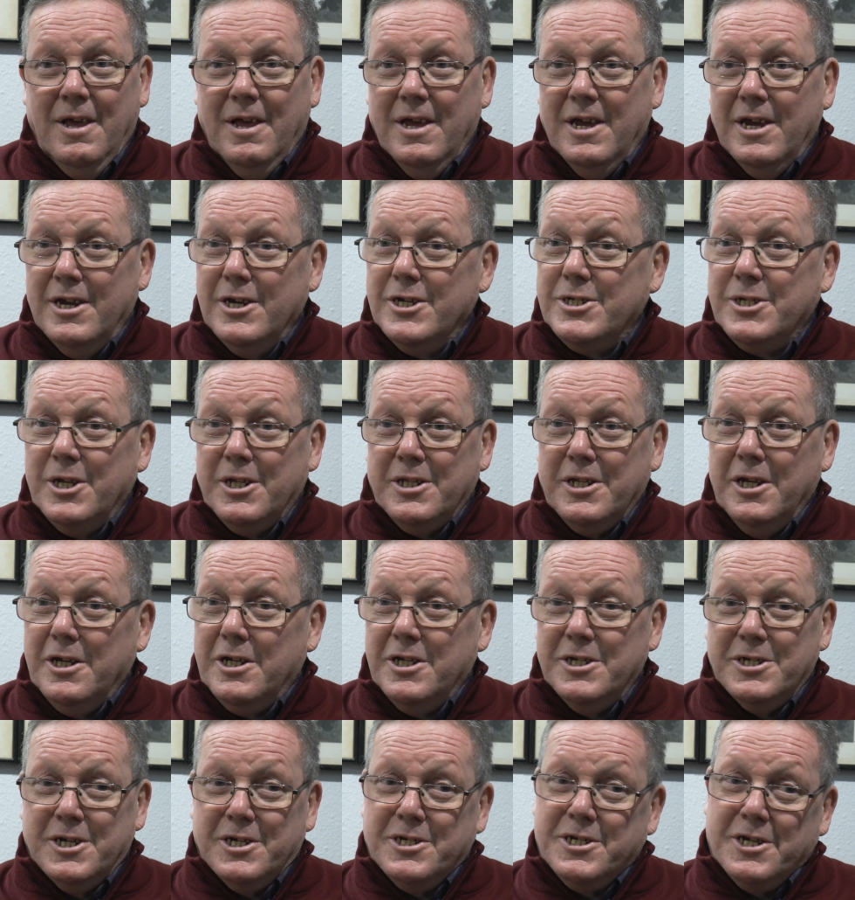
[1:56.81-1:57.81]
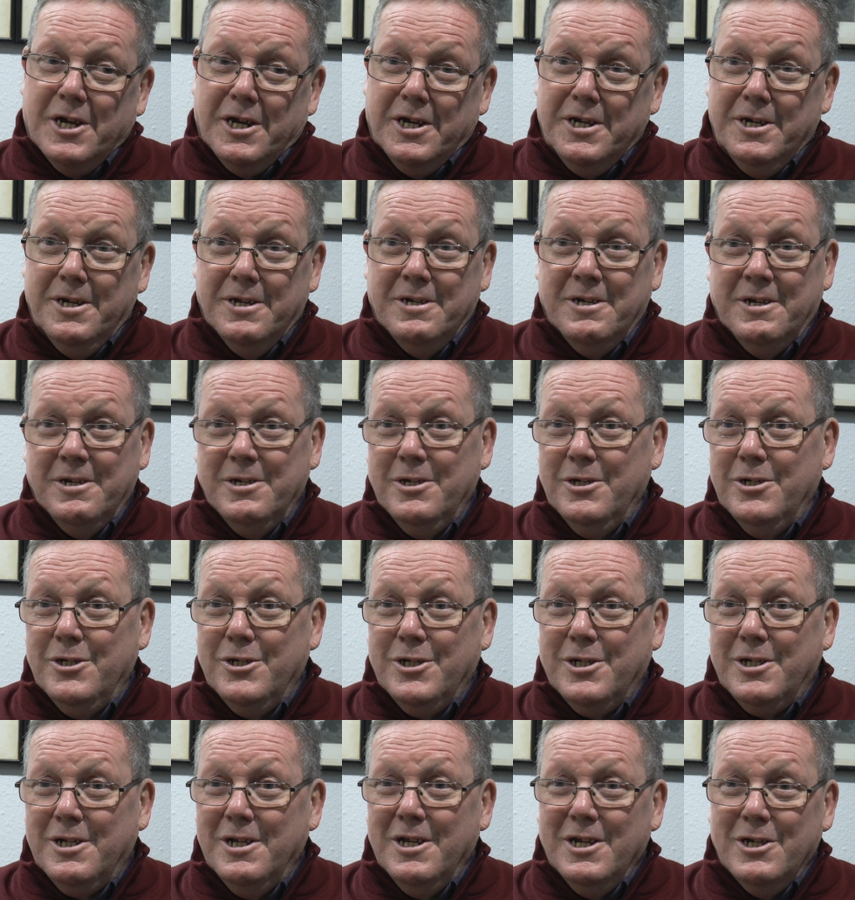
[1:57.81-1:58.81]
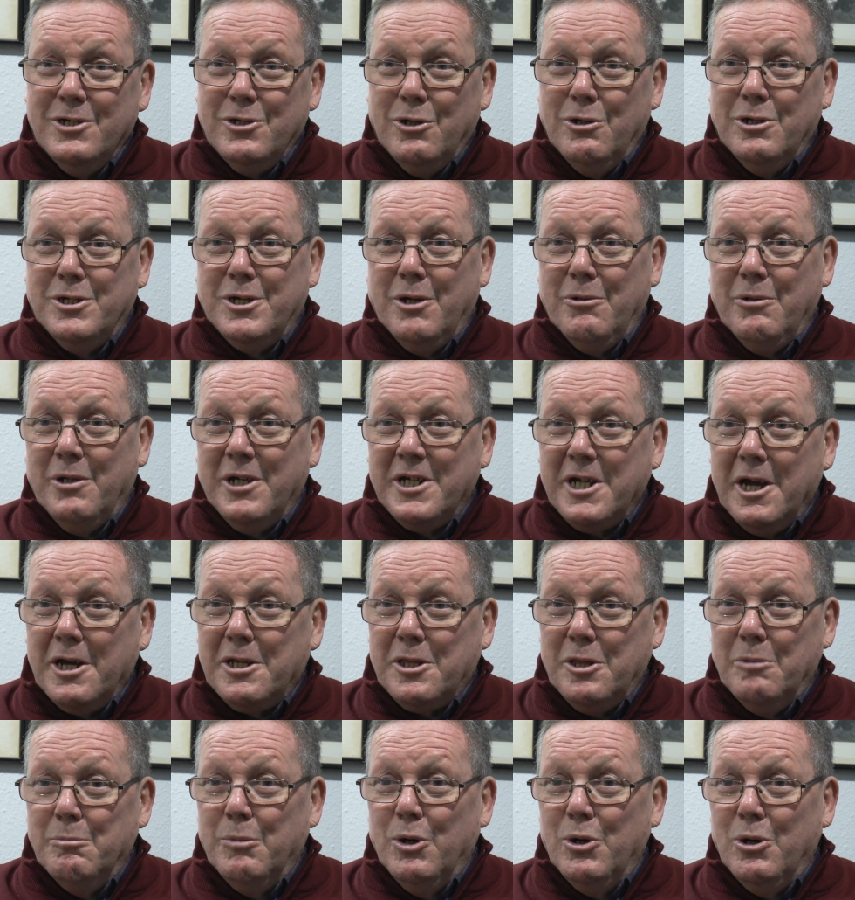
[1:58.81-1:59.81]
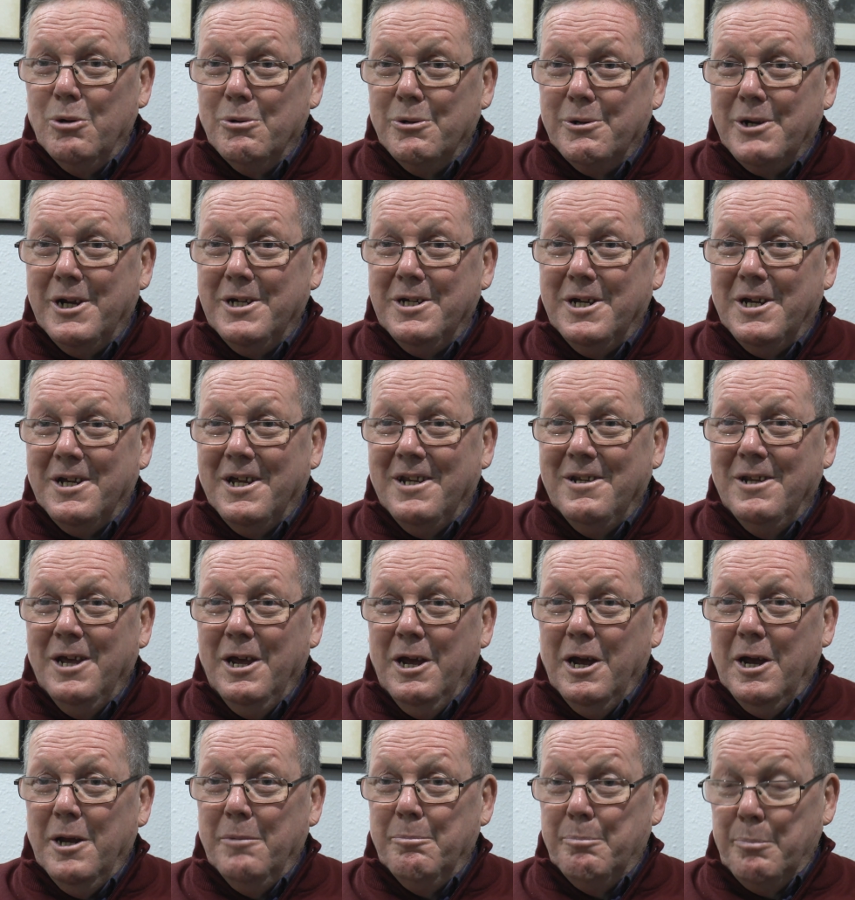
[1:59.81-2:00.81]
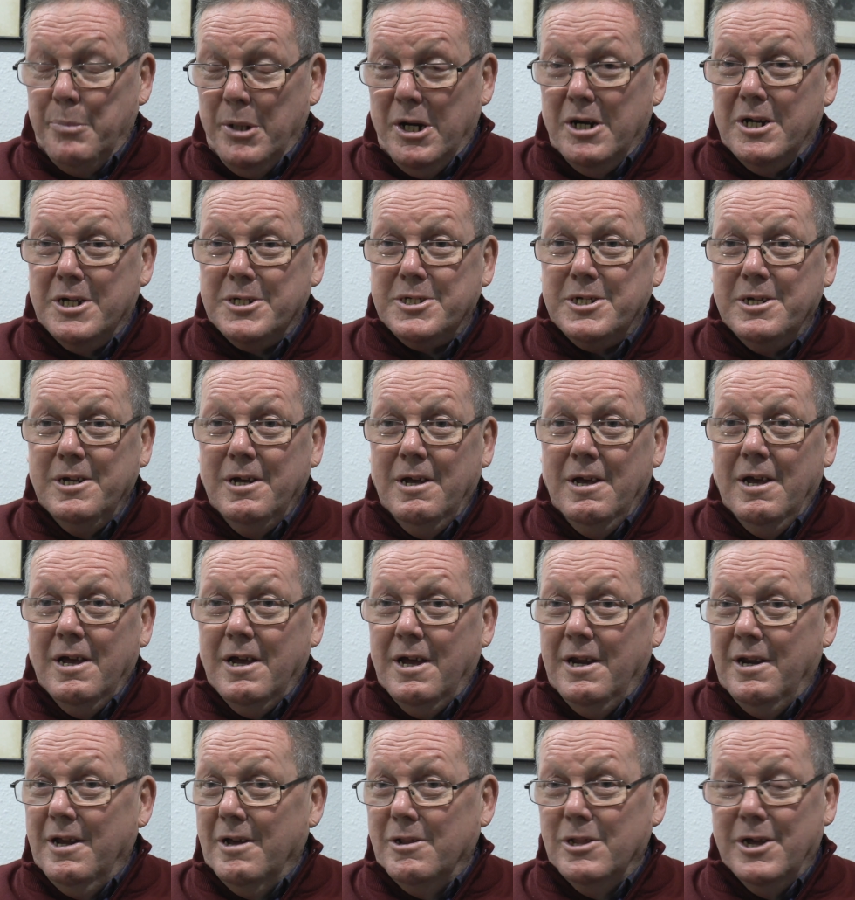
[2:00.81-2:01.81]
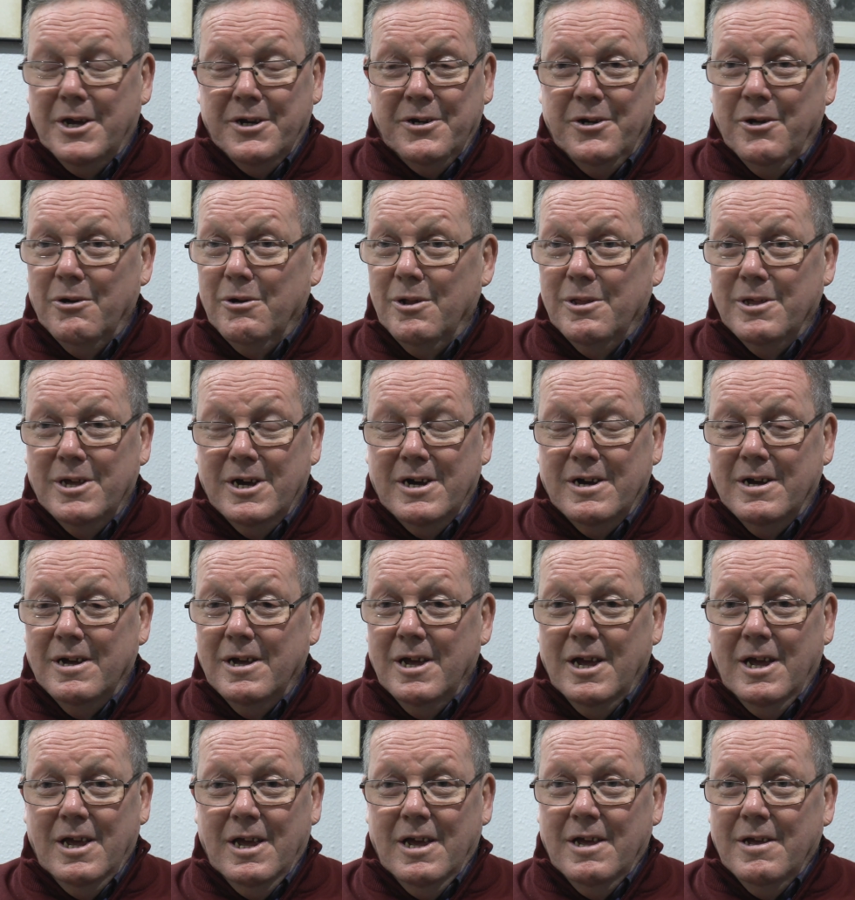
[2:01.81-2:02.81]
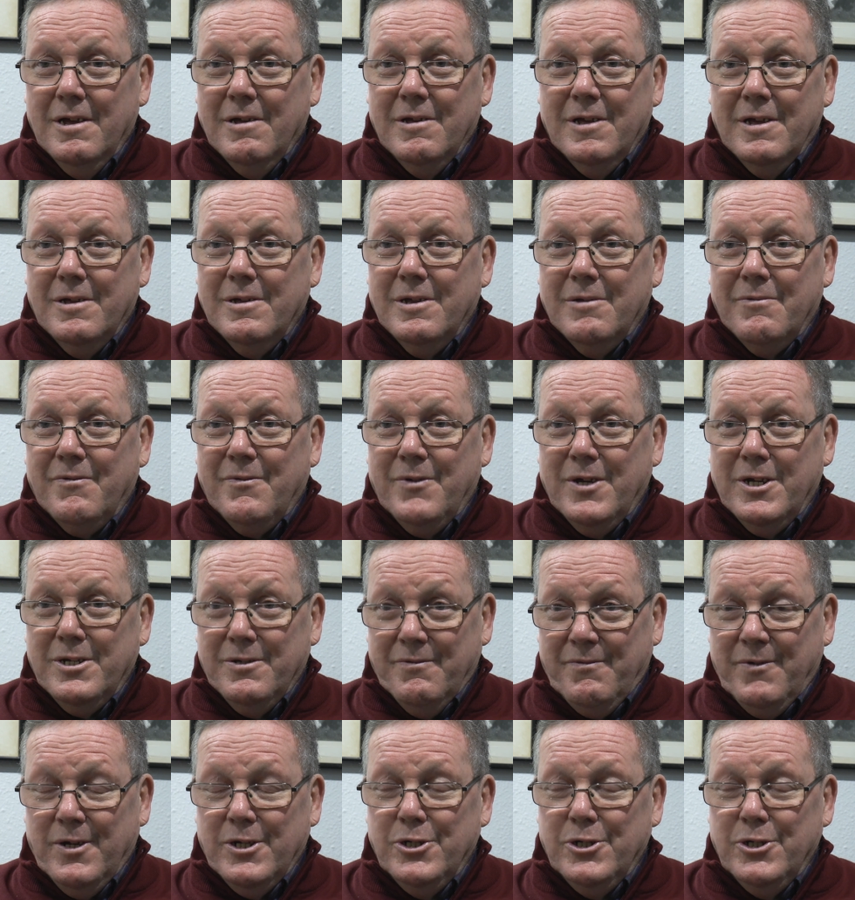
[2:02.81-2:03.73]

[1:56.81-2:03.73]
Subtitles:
He used to take us aside and show us how to kick the ball right and pass, and I learned all that for